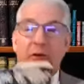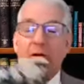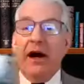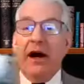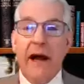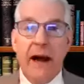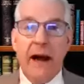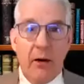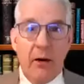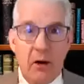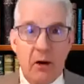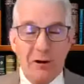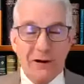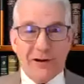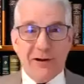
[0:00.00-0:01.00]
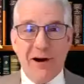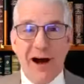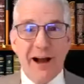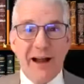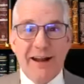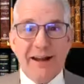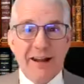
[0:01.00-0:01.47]
I didn't write out a whole
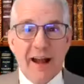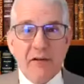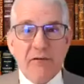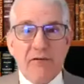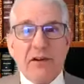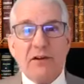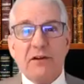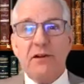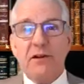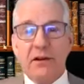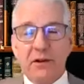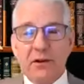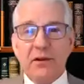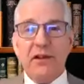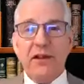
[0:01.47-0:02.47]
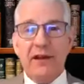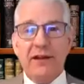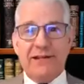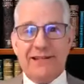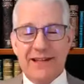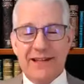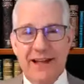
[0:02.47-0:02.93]
talk. I love to do
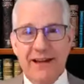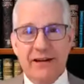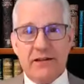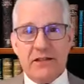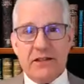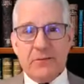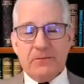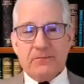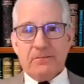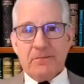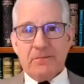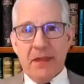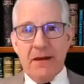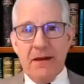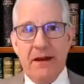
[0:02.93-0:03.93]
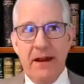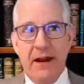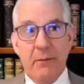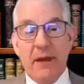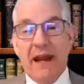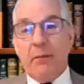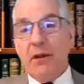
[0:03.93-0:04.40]
these things,
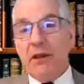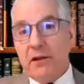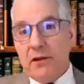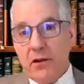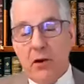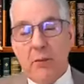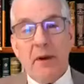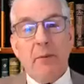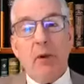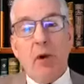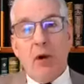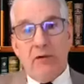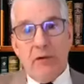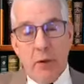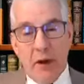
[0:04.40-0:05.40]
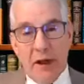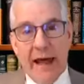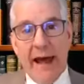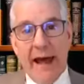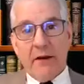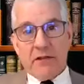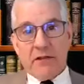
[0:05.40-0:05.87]
and I'm able to do them in more of a
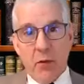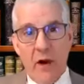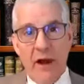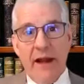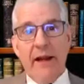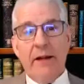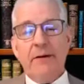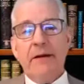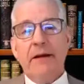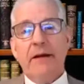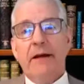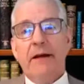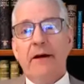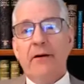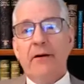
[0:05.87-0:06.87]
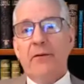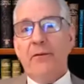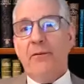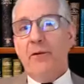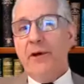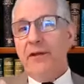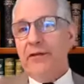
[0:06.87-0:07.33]
relaxed way
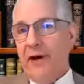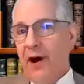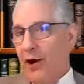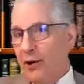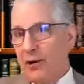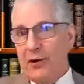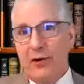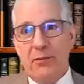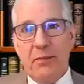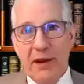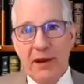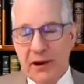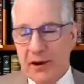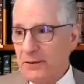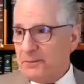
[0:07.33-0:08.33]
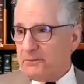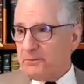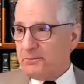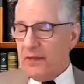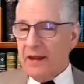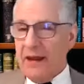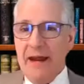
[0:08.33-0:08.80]
with our group here
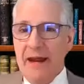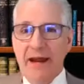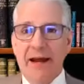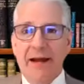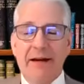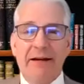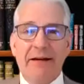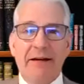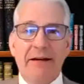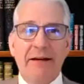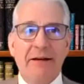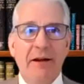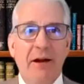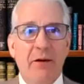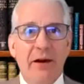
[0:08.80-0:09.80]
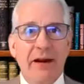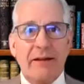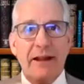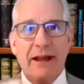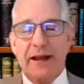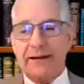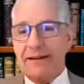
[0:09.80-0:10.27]
and
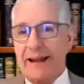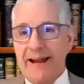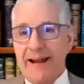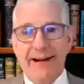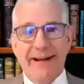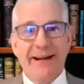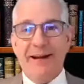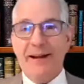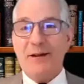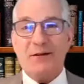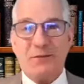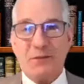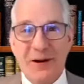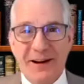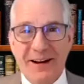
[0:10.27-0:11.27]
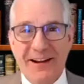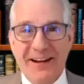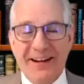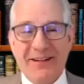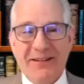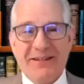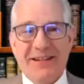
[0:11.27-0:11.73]
knowing that, hey, it is what
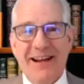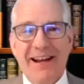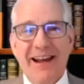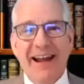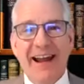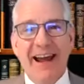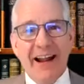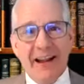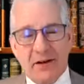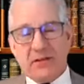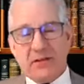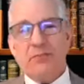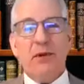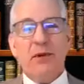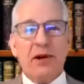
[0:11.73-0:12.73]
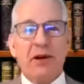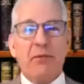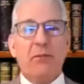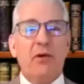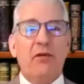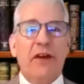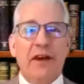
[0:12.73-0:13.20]
it is. And I let
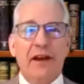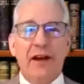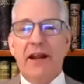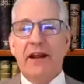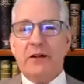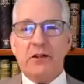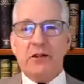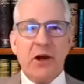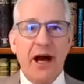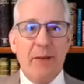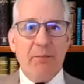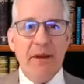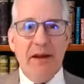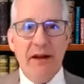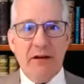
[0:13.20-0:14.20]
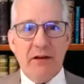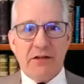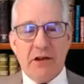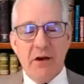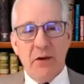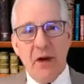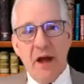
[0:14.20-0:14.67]
spirit move in and drop
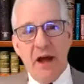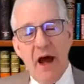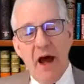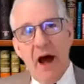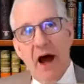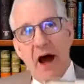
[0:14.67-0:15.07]
in. So